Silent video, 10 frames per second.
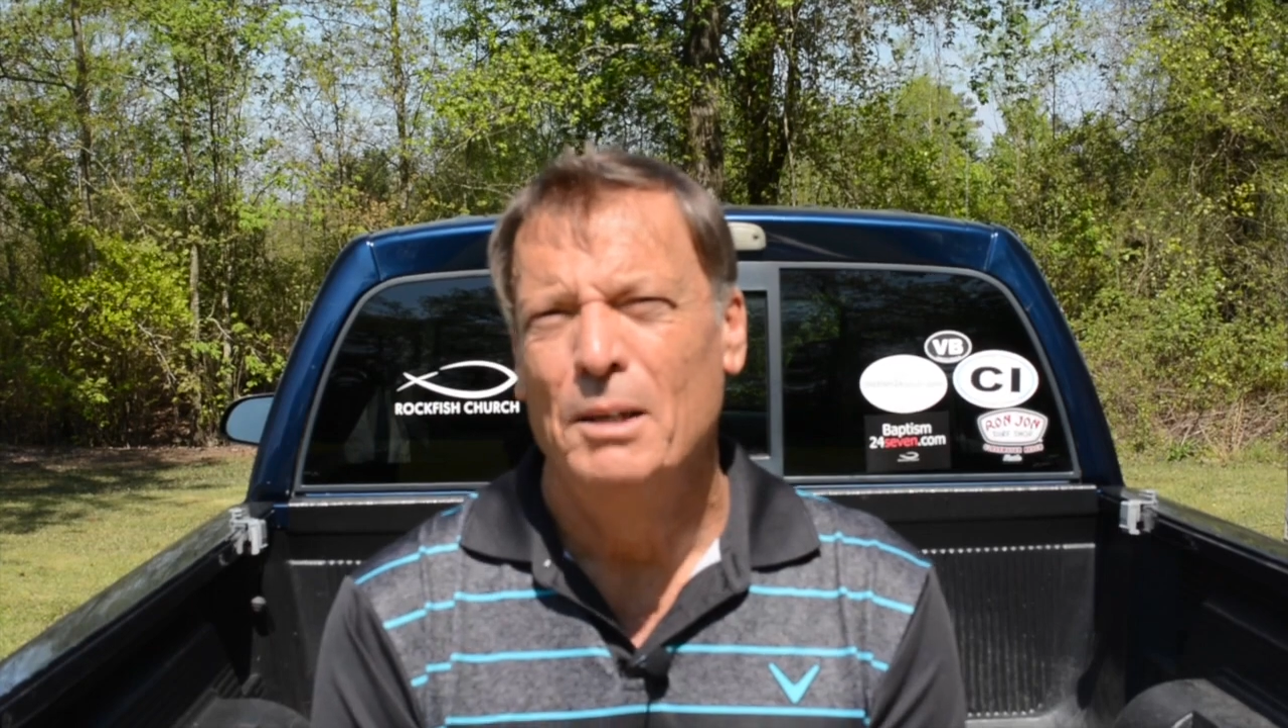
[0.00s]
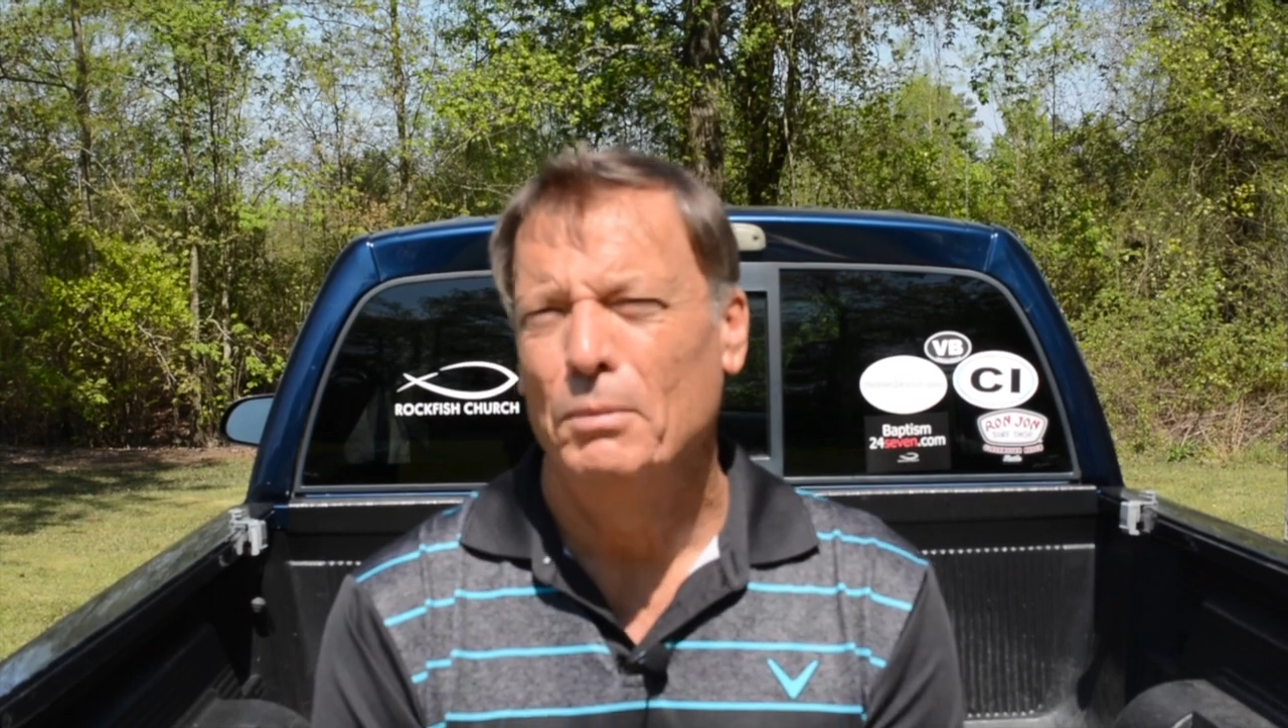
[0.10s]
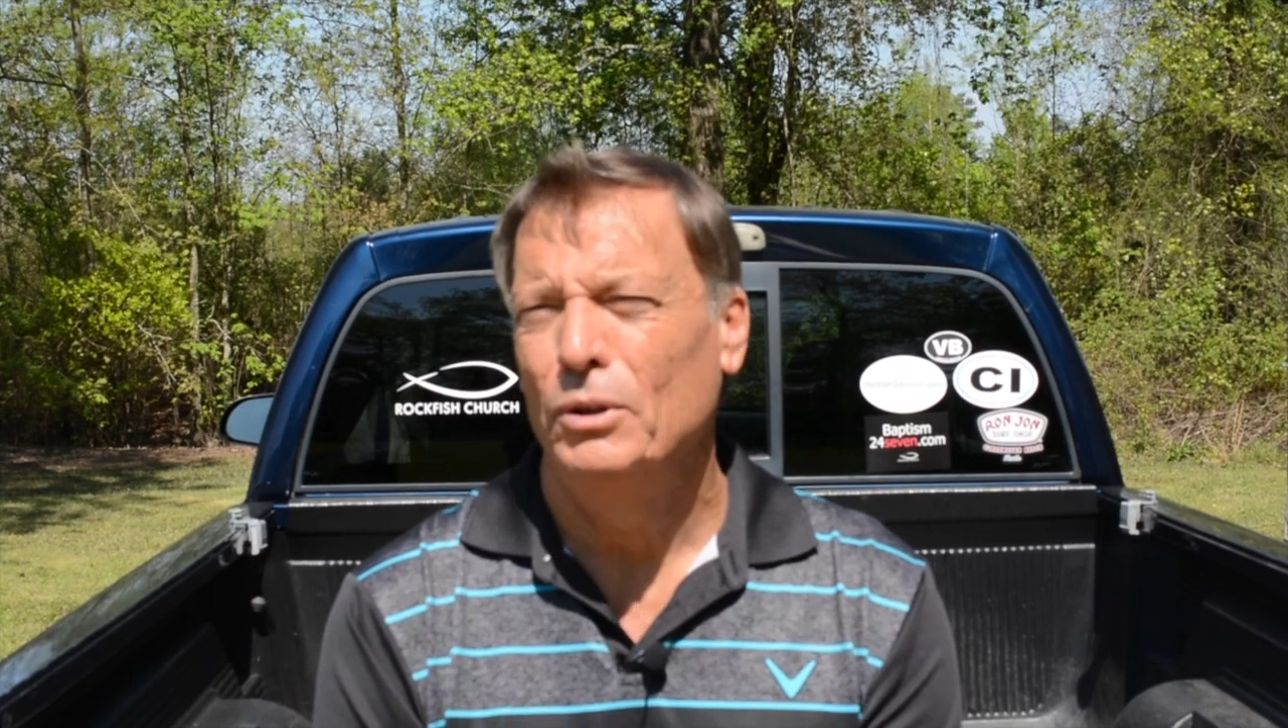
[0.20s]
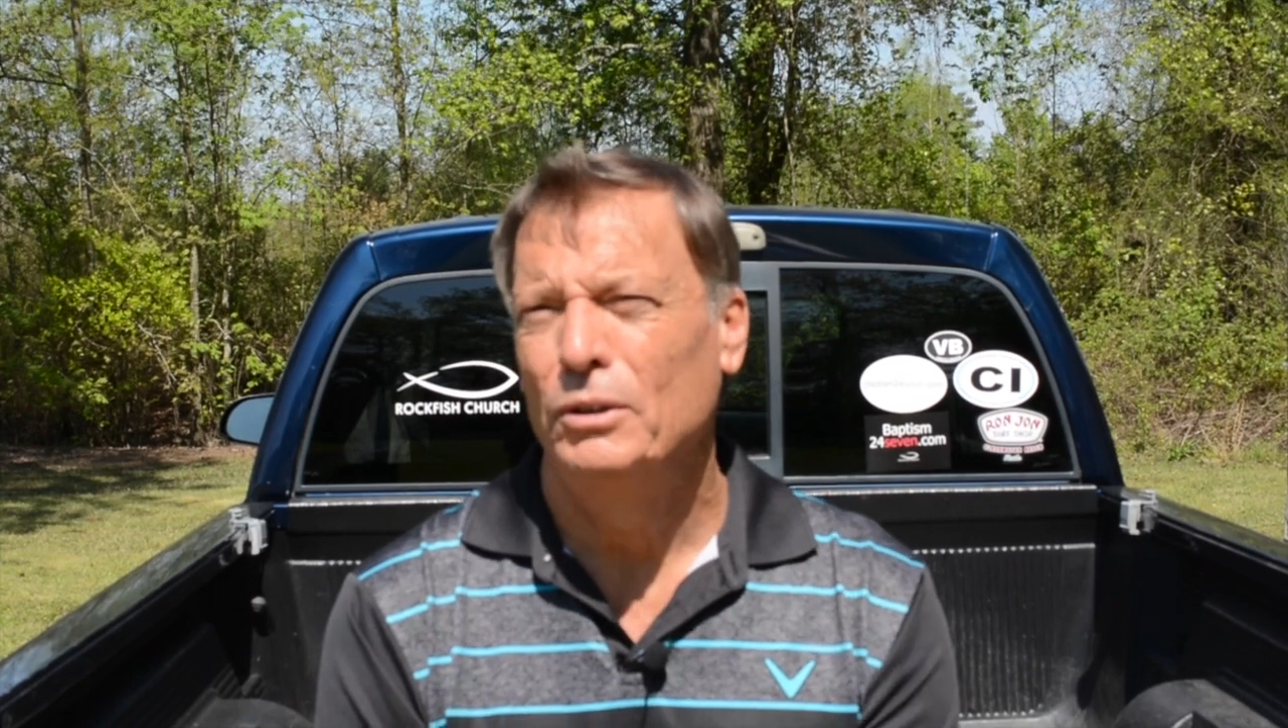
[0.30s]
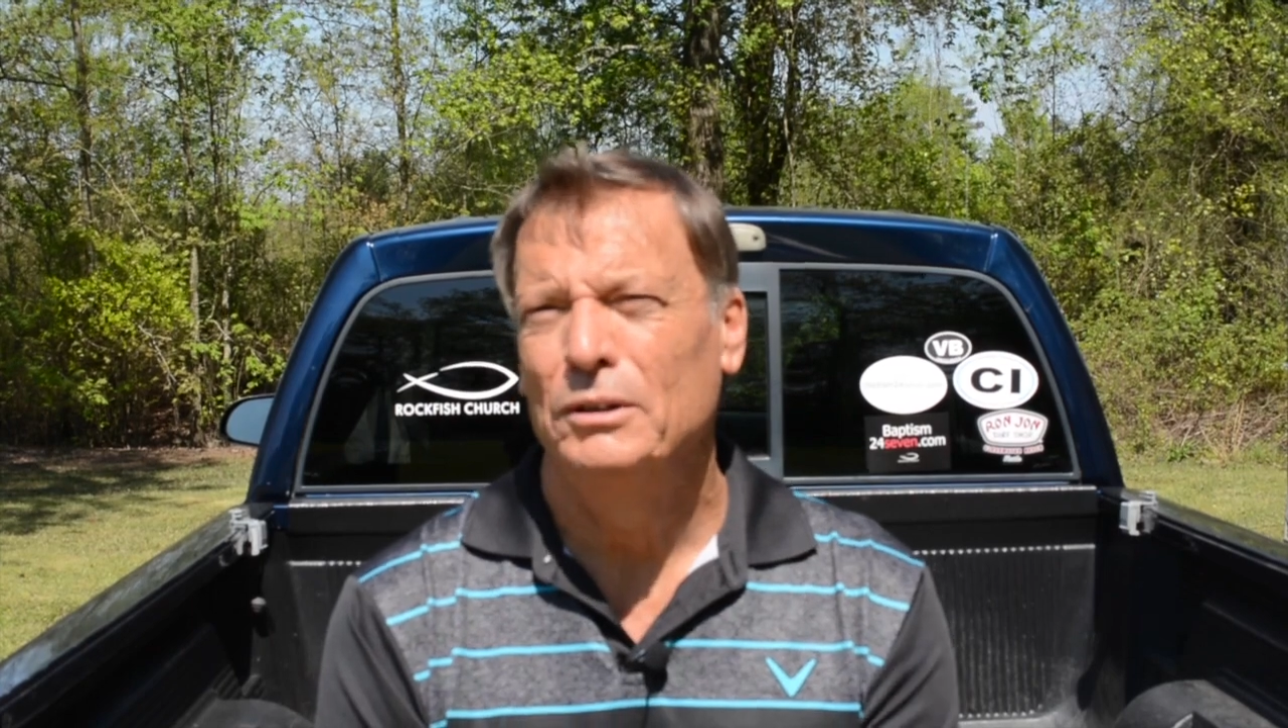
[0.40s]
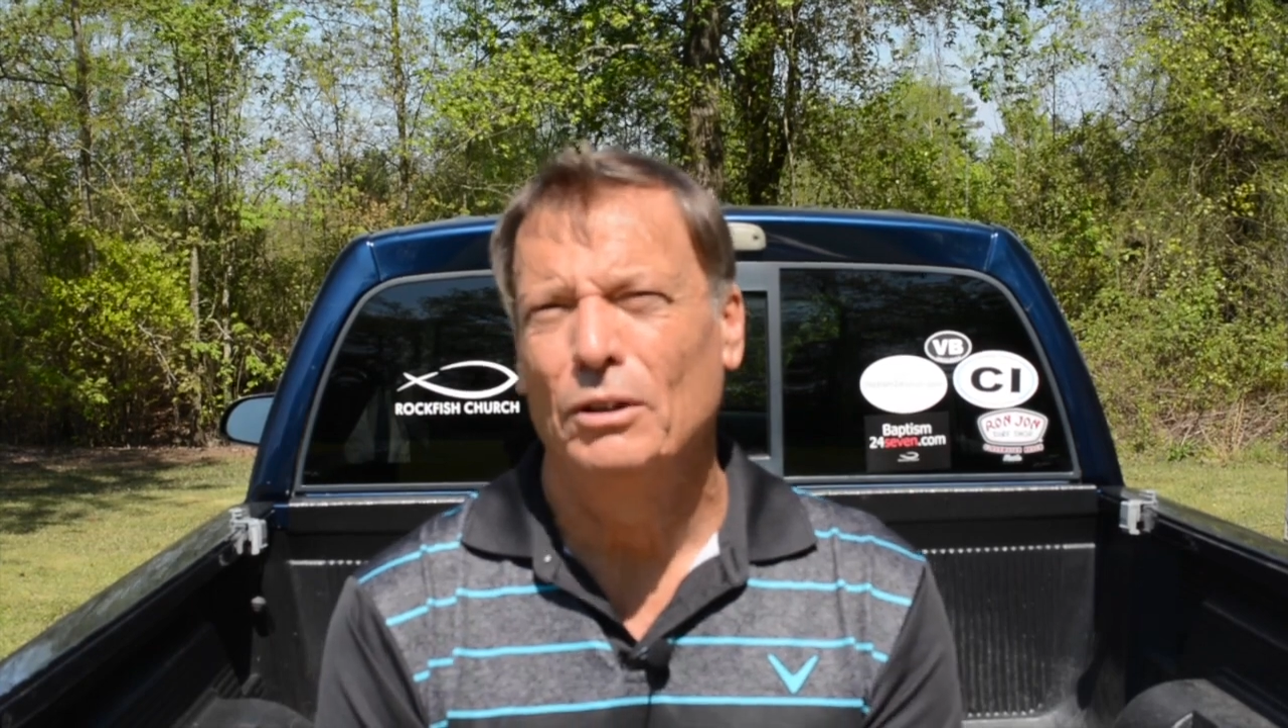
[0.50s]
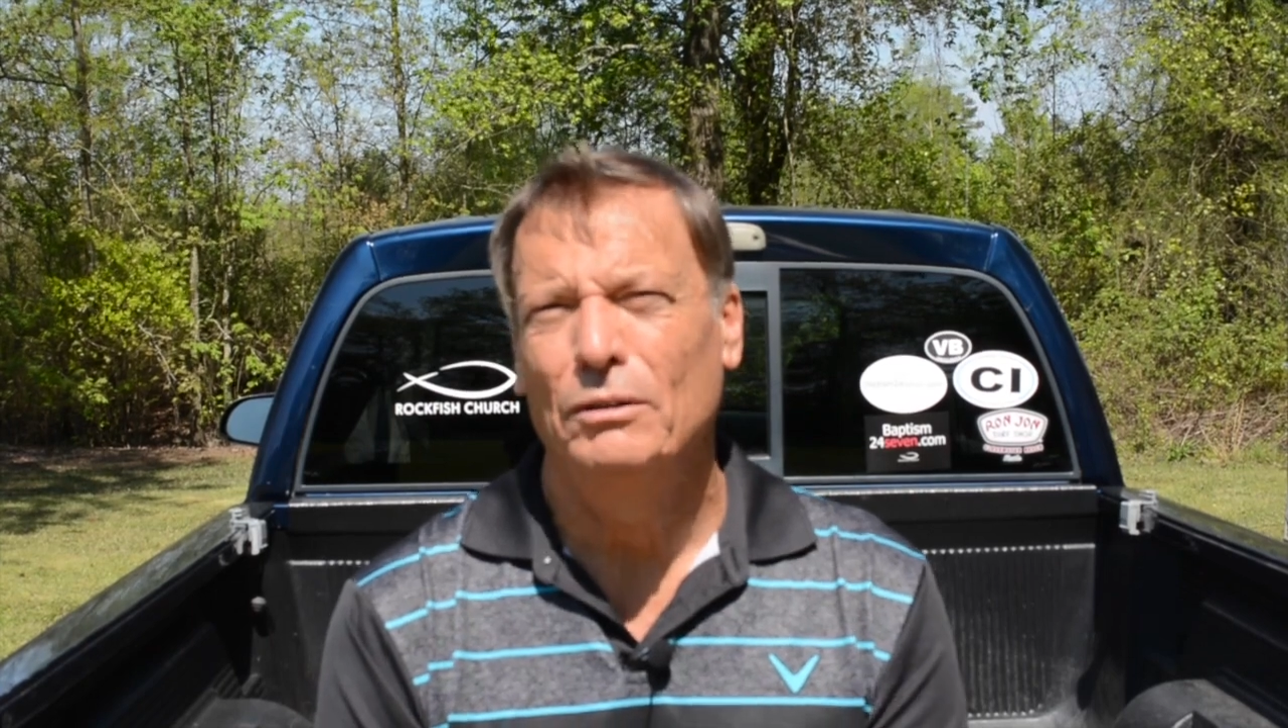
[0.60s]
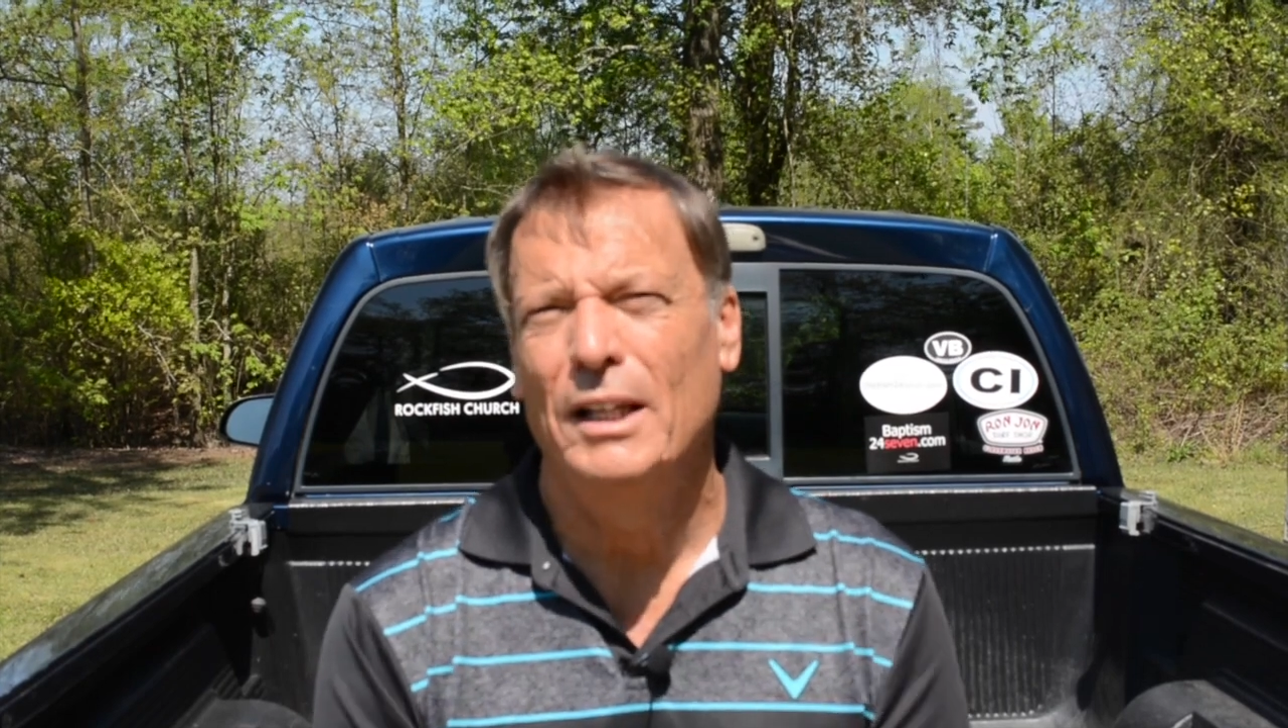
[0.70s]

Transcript: But Lord, don't